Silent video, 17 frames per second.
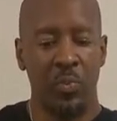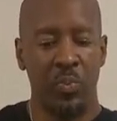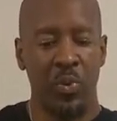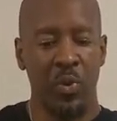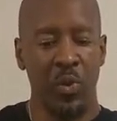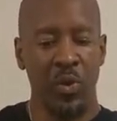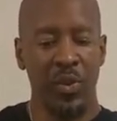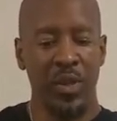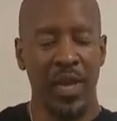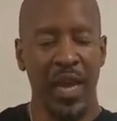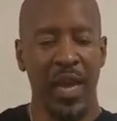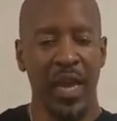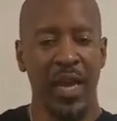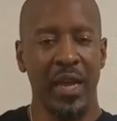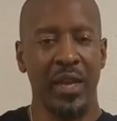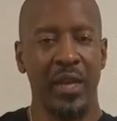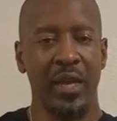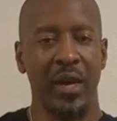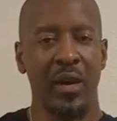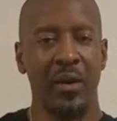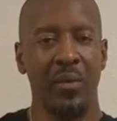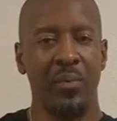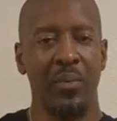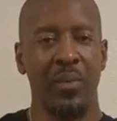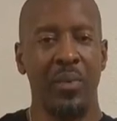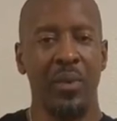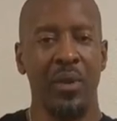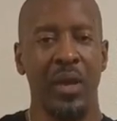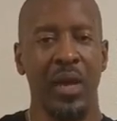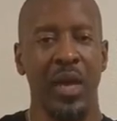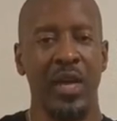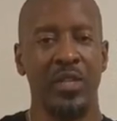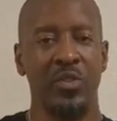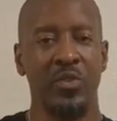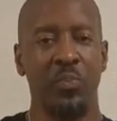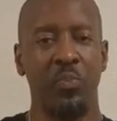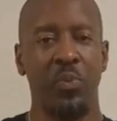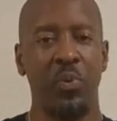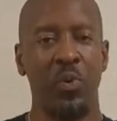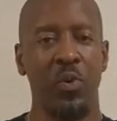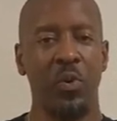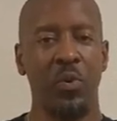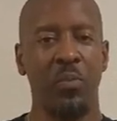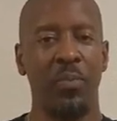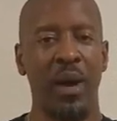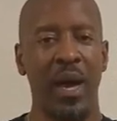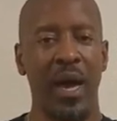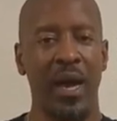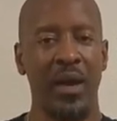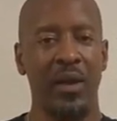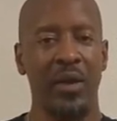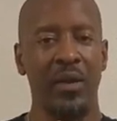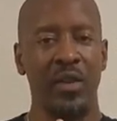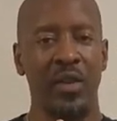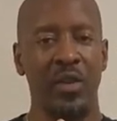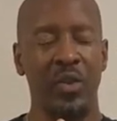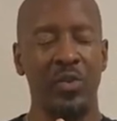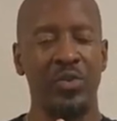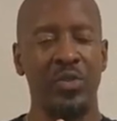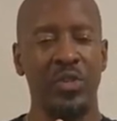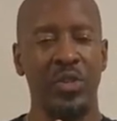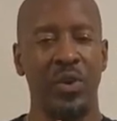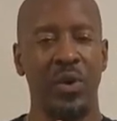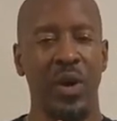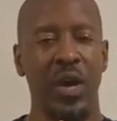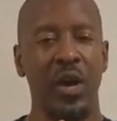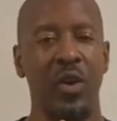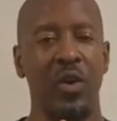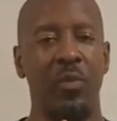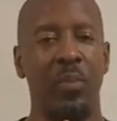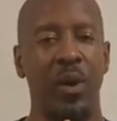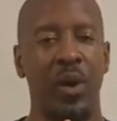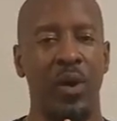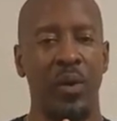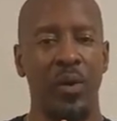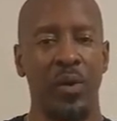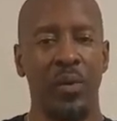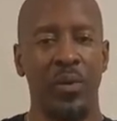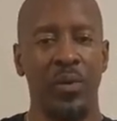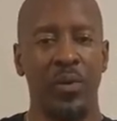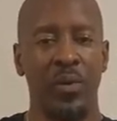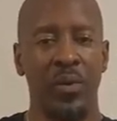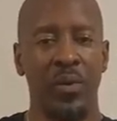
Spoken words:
Pull the hand up as you pull back using your elbow.